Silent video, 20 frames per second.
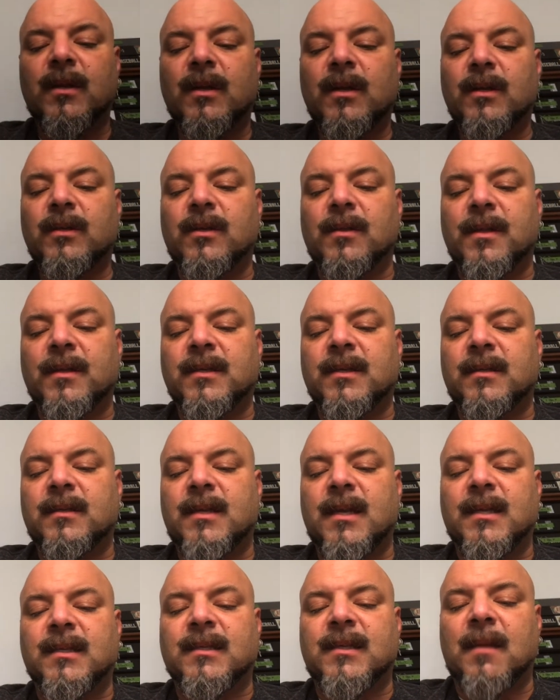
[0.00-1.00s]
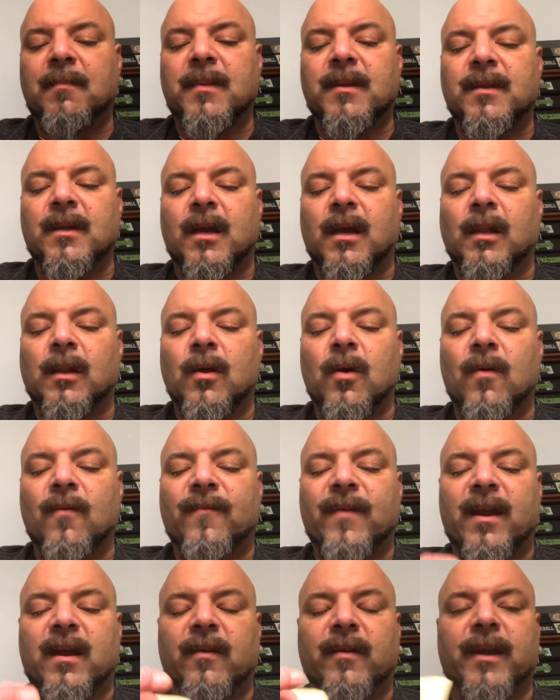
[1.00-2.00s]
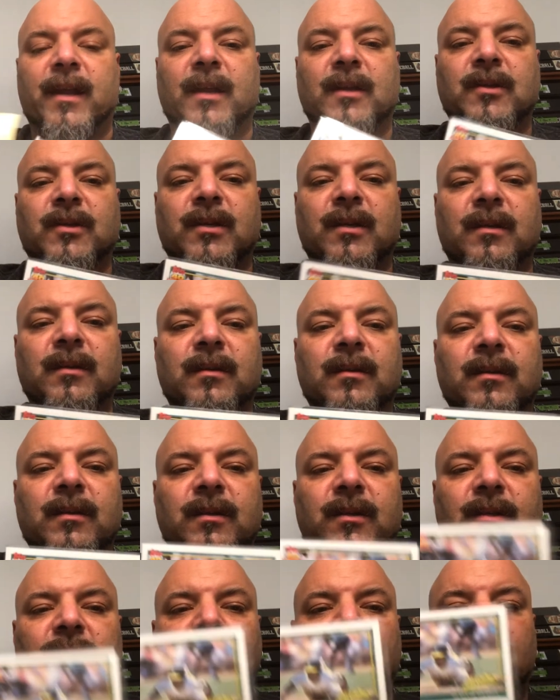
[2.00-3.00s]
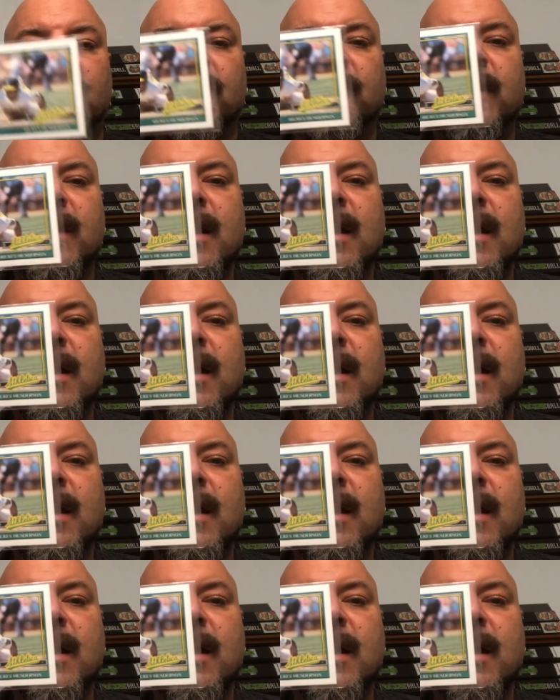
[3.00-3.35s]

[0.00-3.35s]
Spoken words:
So this is, he sent me the glow variation. So